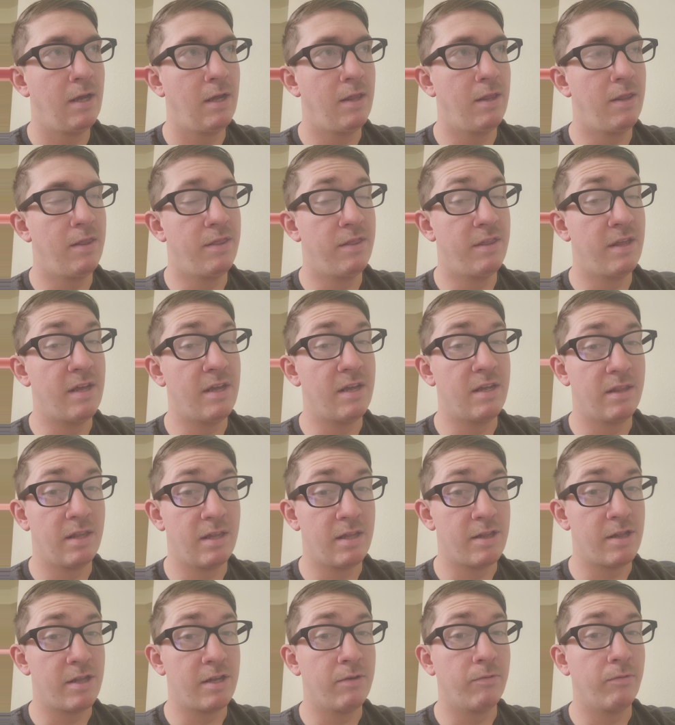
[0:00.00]
They
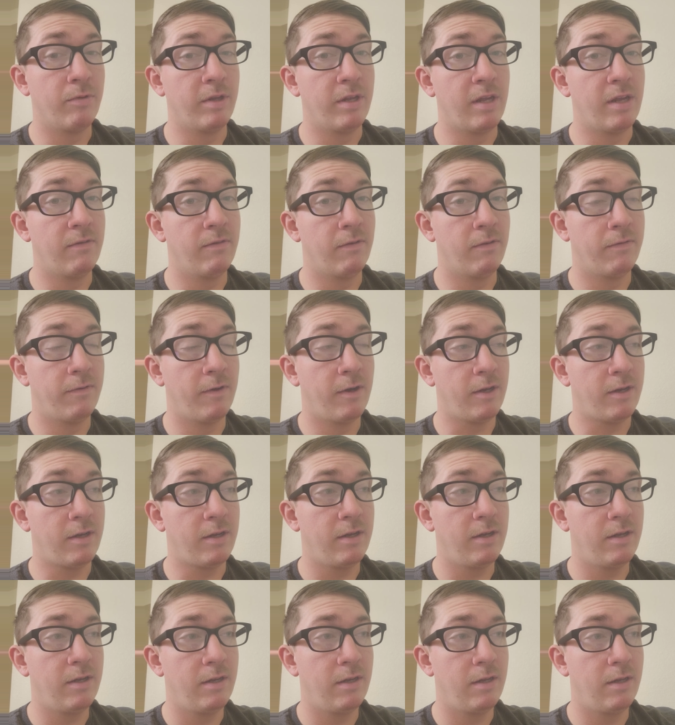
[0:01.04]
genuinely give a fuck.
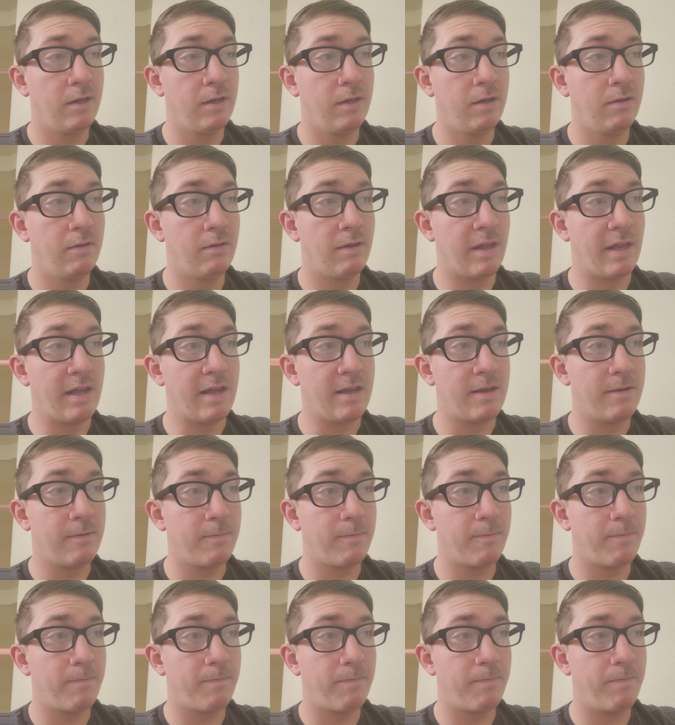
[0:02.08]
Like,
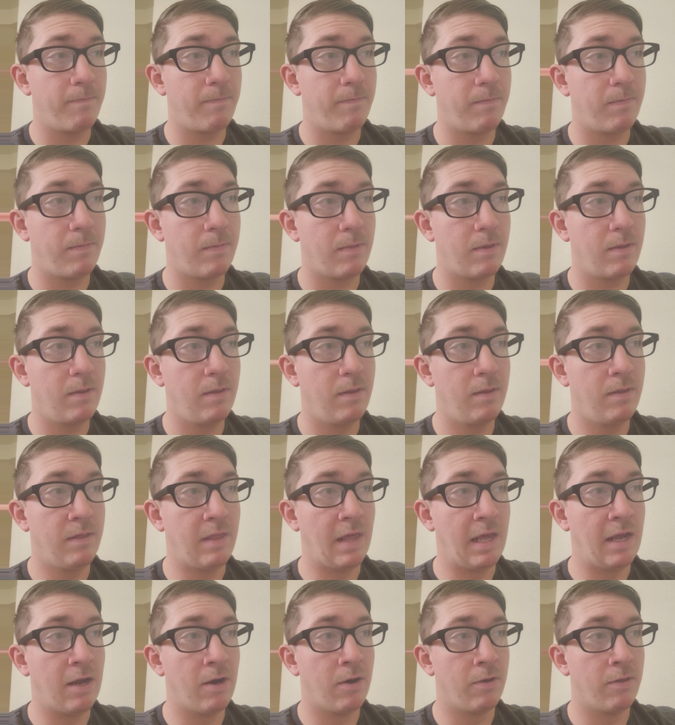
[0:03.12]

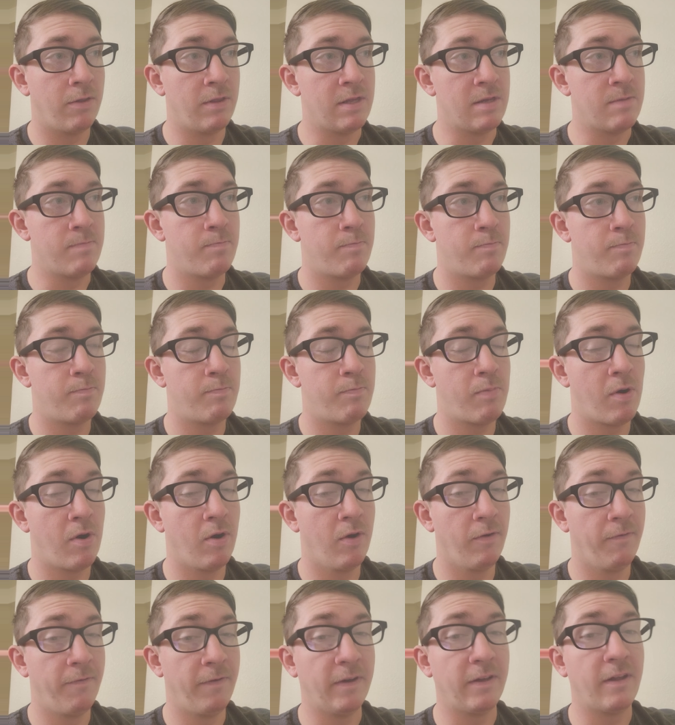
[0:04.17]
they are the
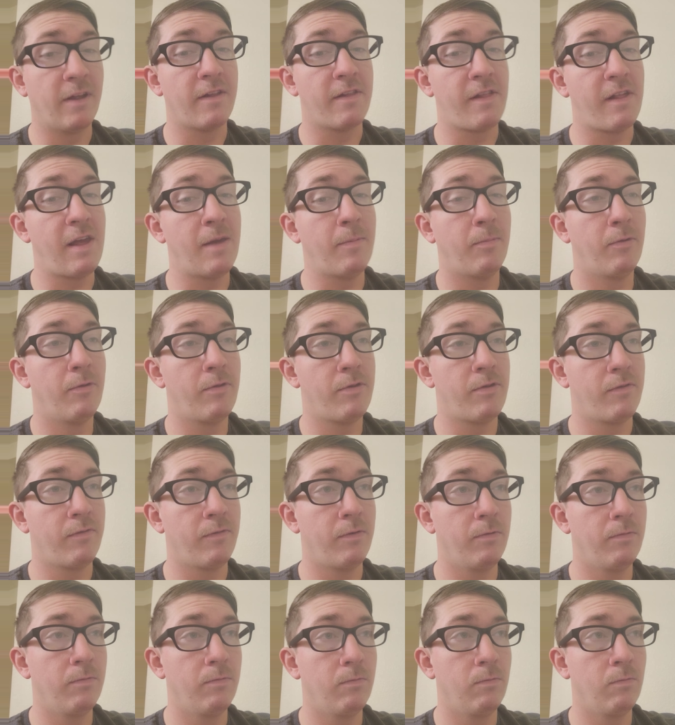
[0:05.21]
perfect examples of
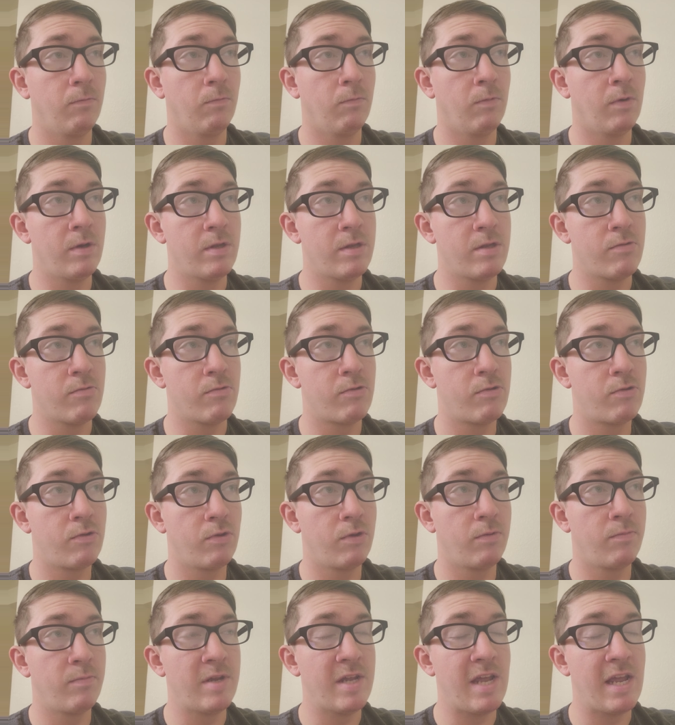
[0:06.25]
what you
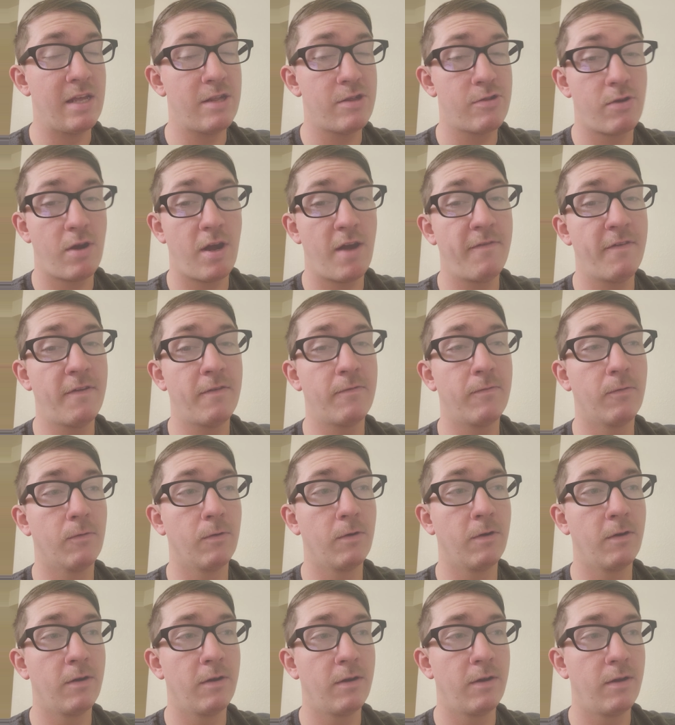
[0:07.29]
should be striving
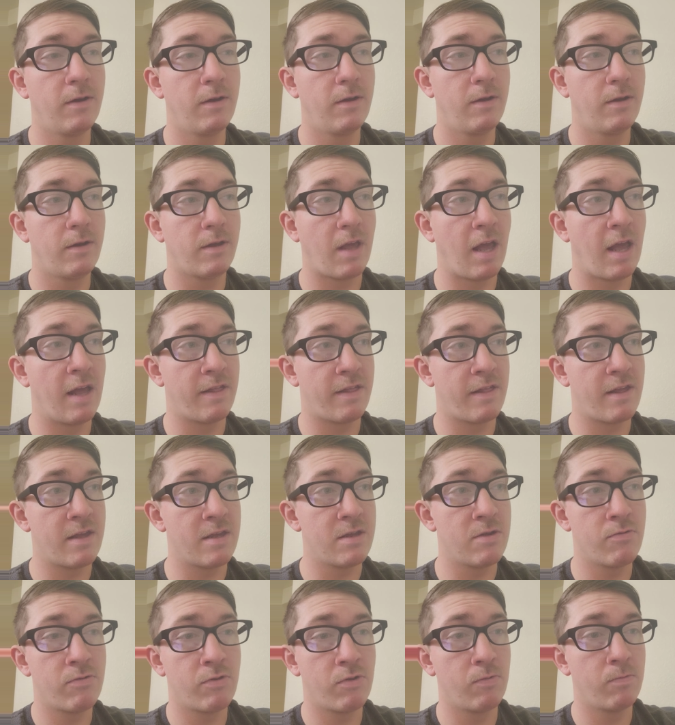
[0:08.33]
for as a
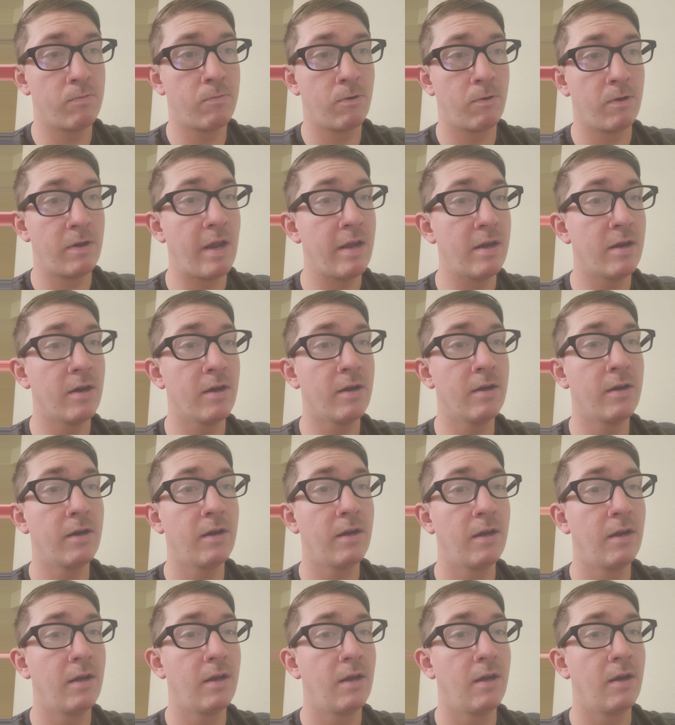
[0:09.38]
YouTube creator,
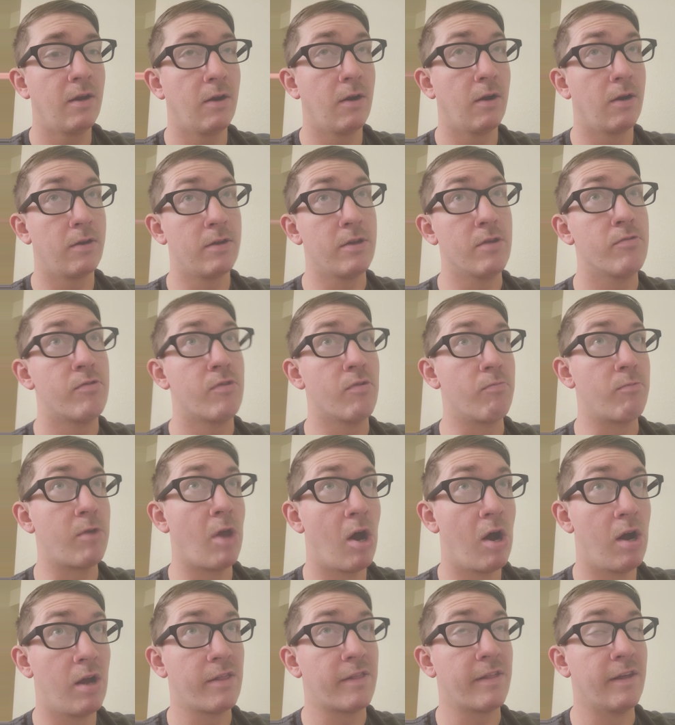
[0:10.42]
or YouTube
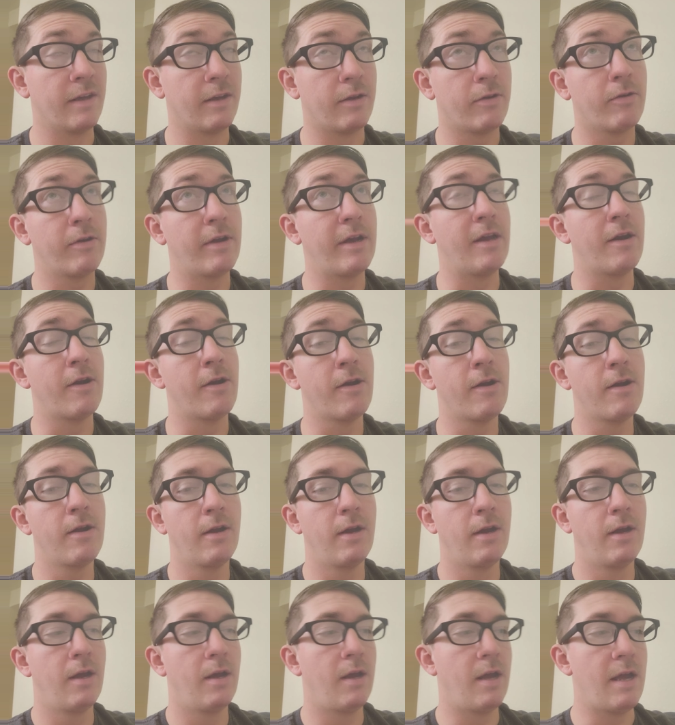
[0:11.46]
content creator,
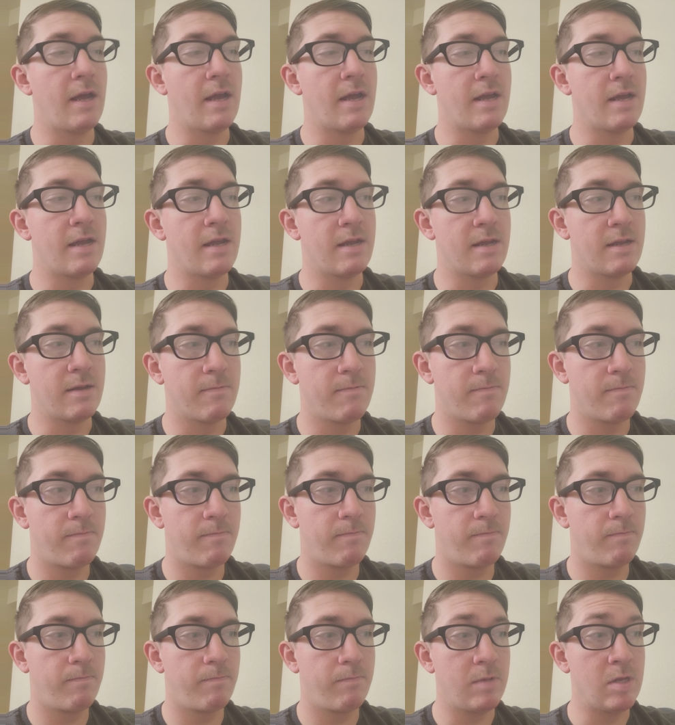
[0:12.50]
a
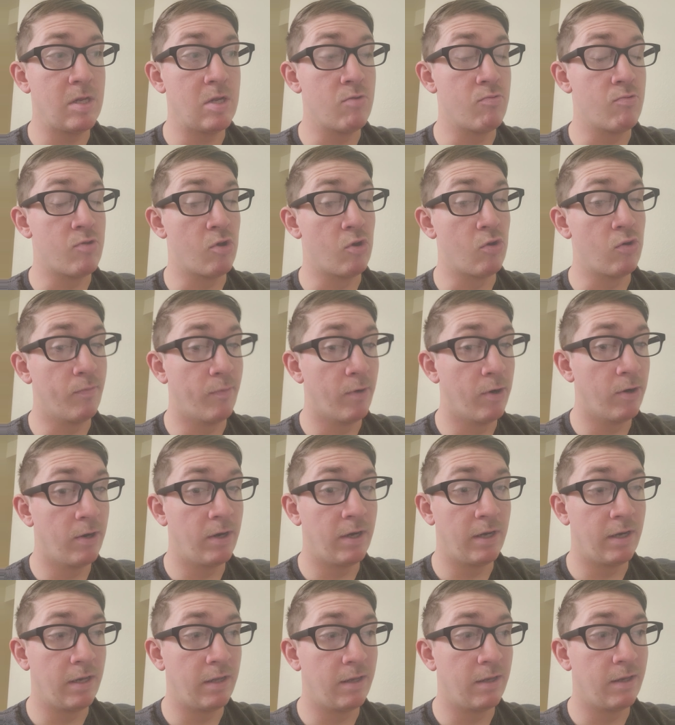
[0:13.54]
YouTuber
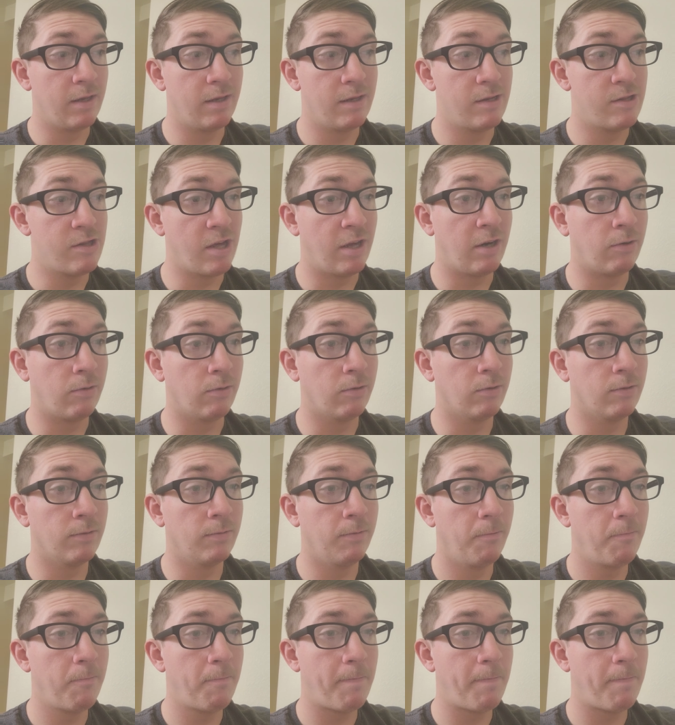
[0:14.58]
in general.